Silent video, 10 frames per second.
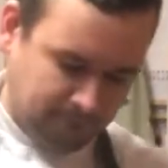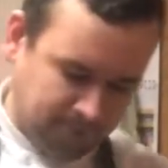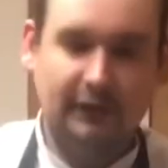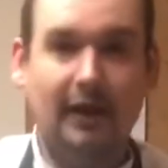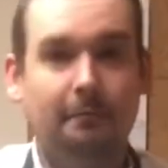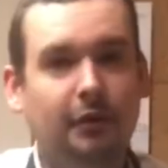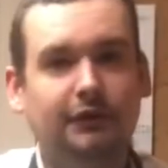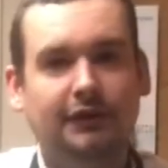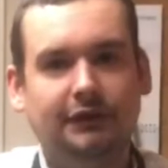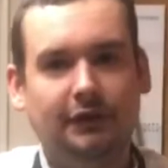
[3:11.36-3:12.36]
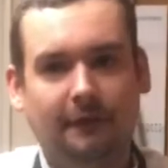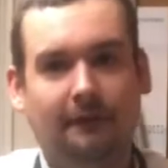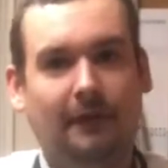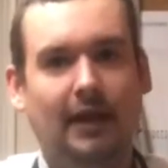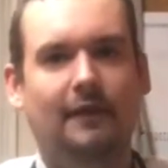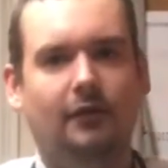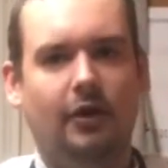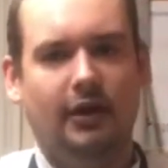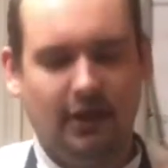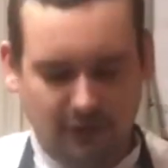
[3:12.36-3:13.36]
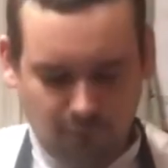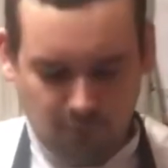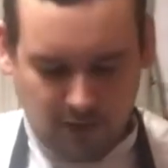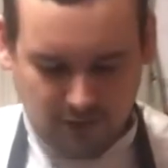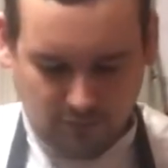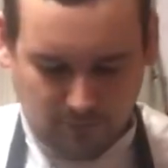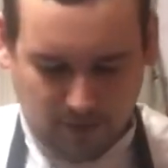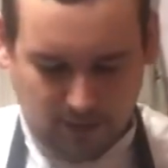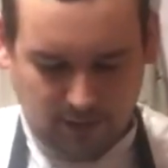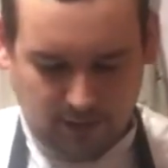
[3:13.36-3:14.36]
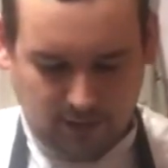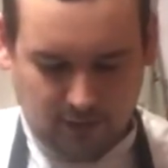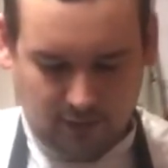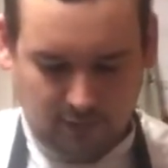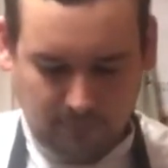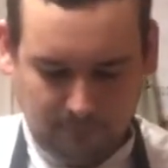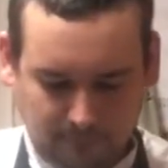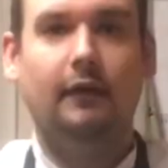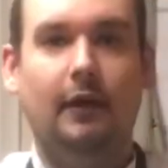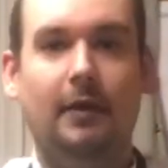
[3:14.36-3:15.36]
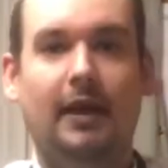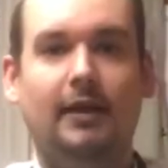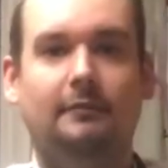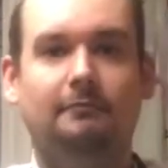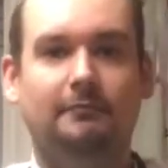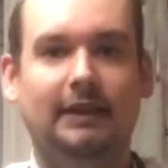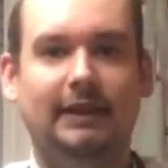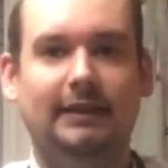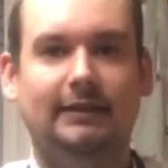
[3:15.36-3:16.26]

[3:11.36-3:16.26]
So that butter is going to flavour and enrich the pancake. There we are, easy as